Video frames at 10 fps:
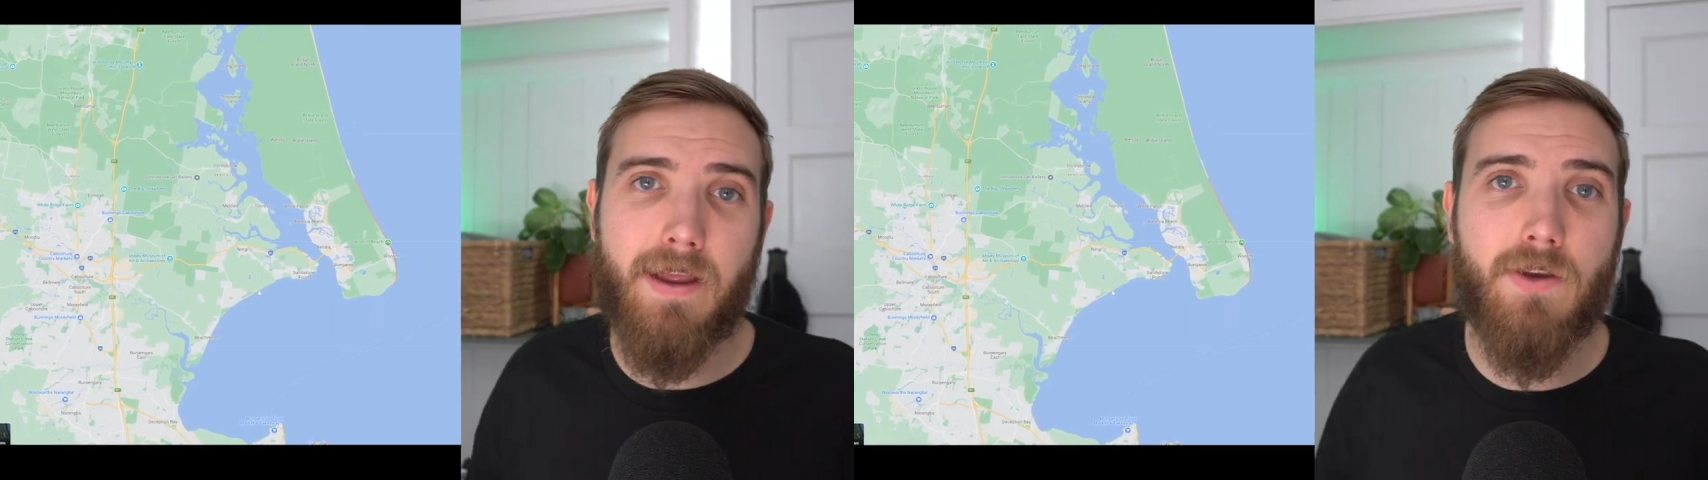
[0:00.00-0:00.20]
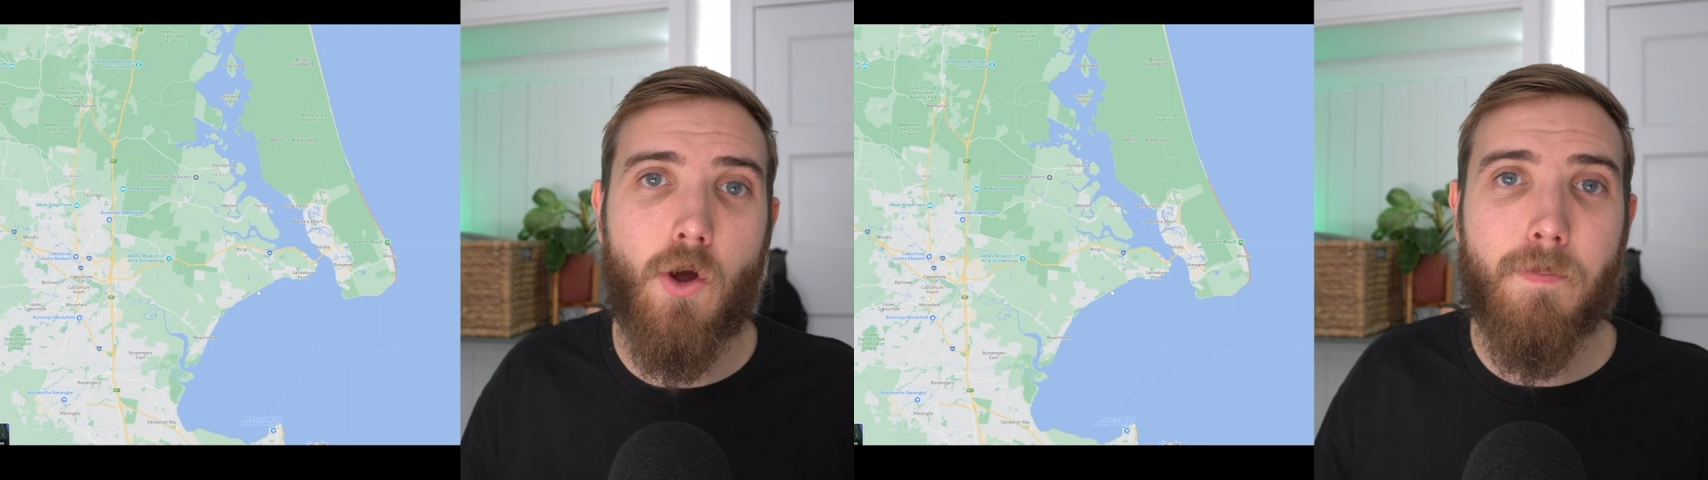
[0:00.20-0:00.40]

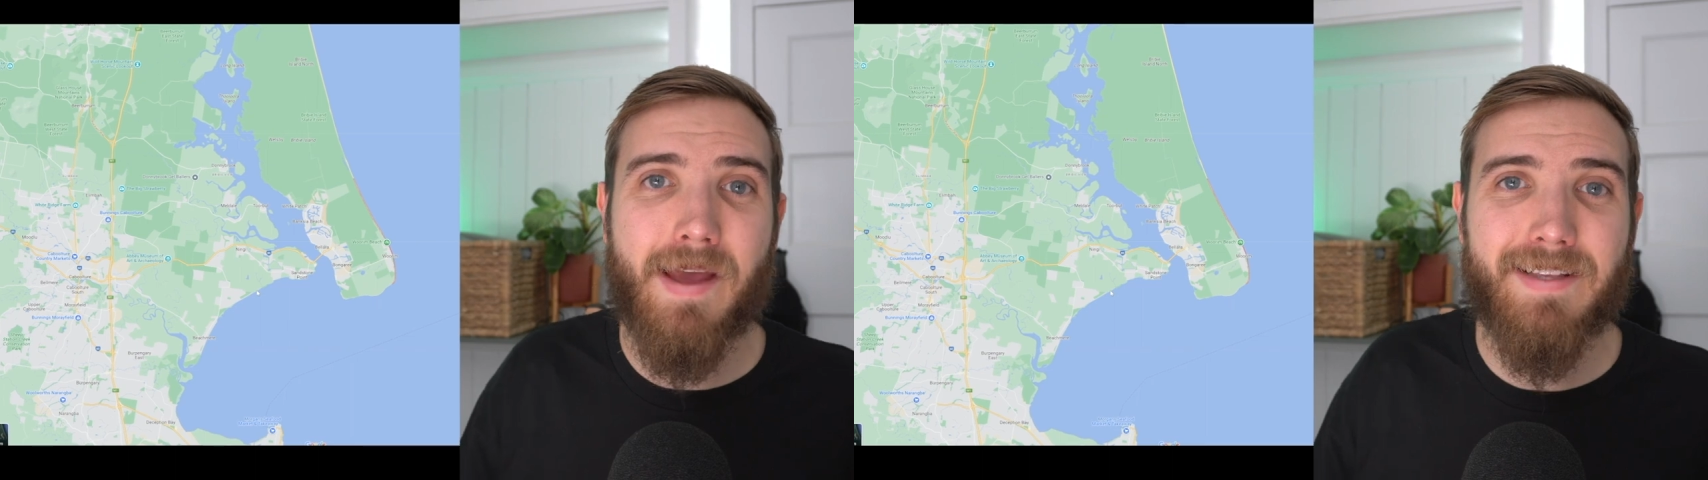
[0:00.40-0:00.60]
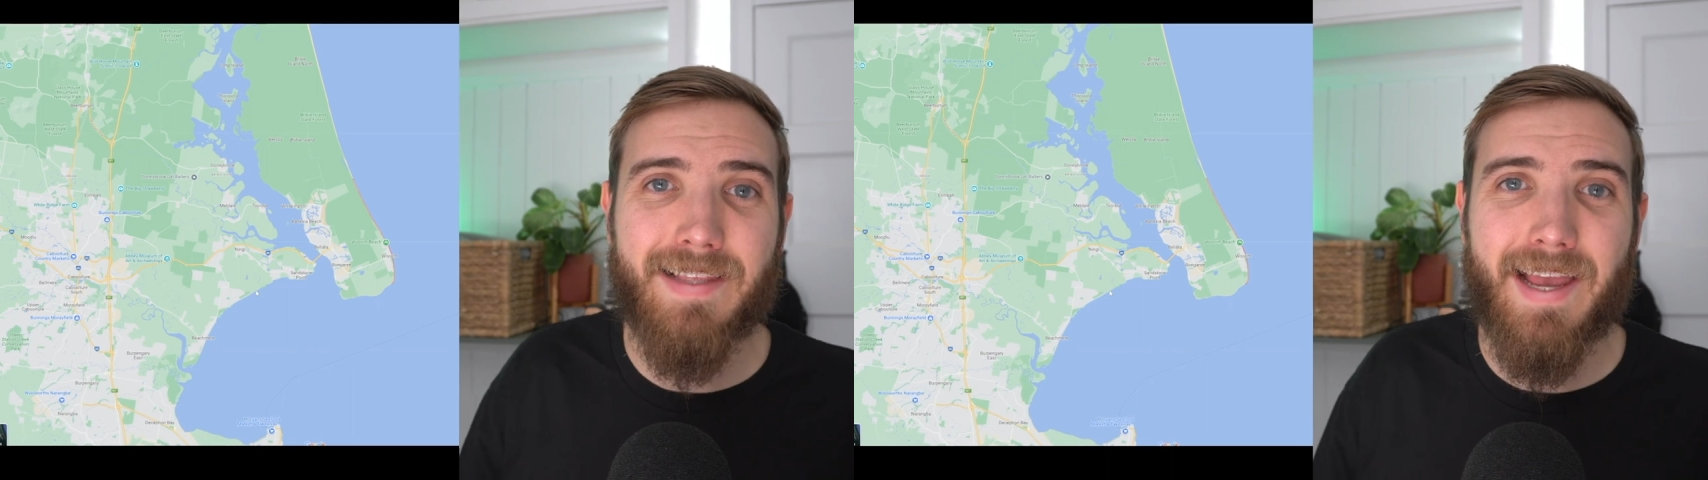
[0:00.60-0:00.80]
in no
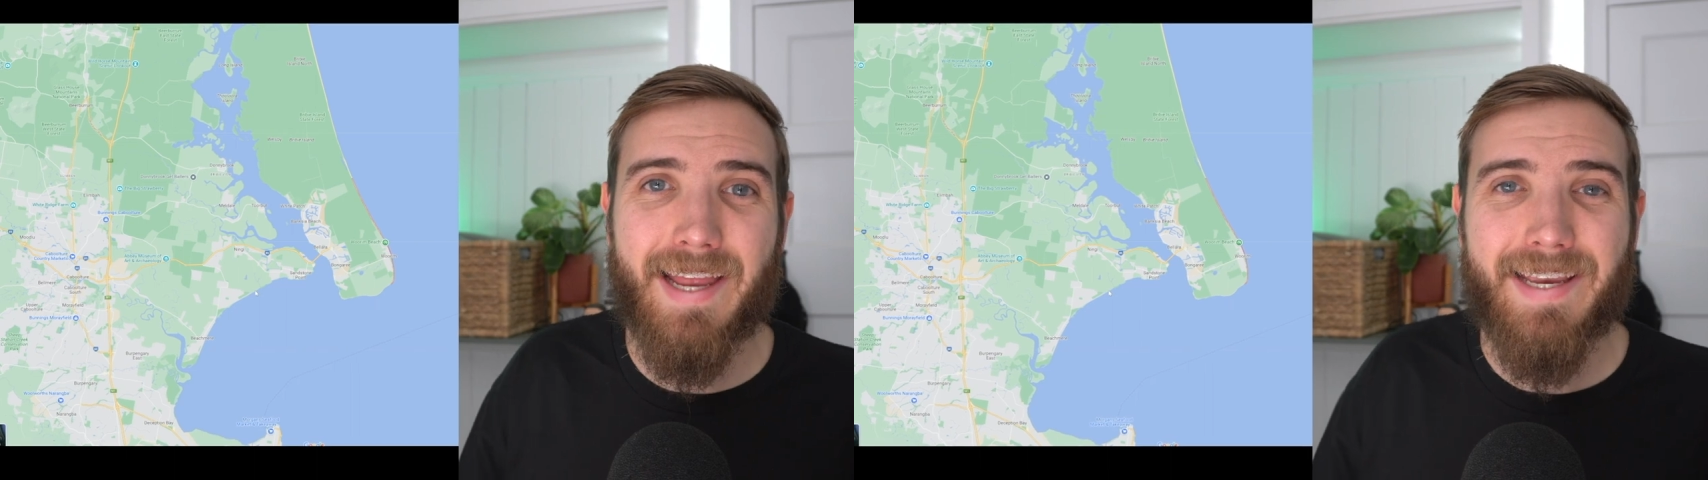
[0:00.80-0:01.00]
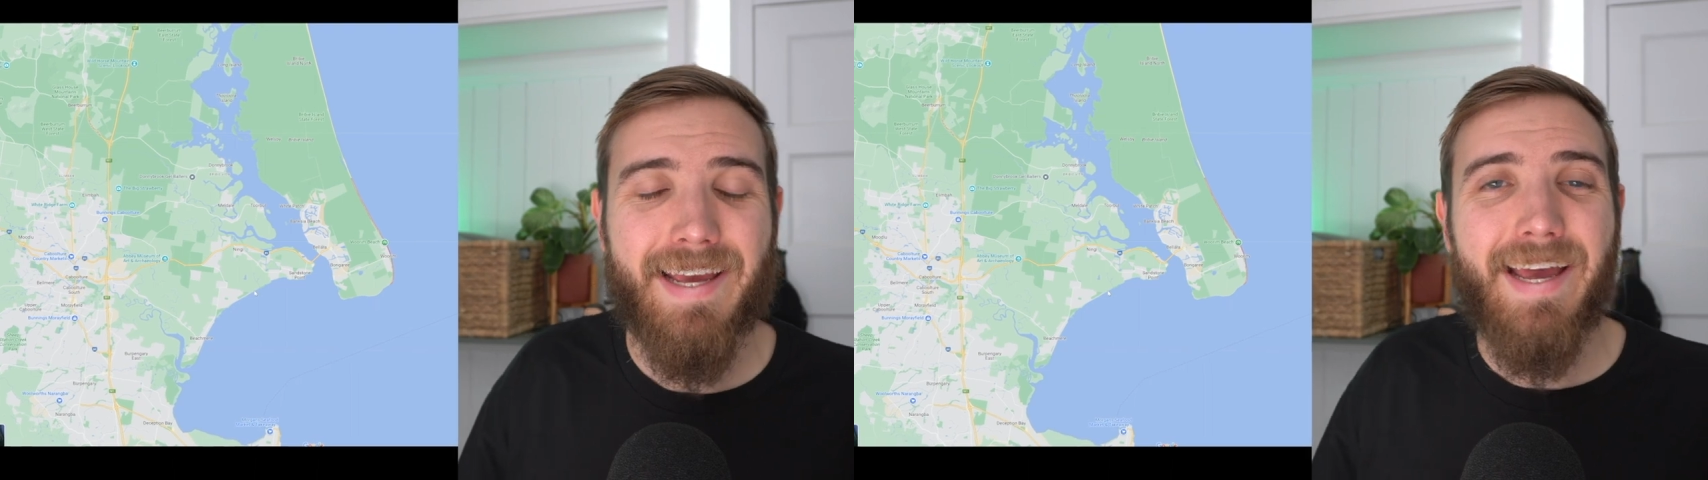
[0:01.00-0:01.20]
man's
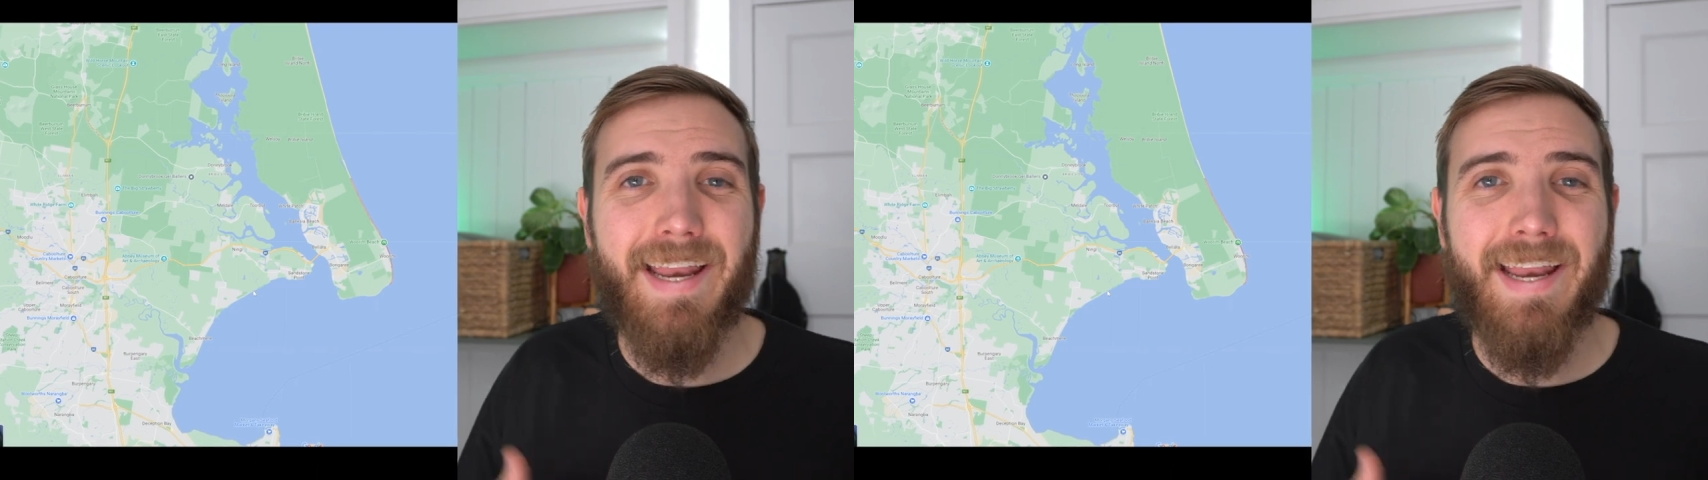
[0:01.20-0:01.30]
land.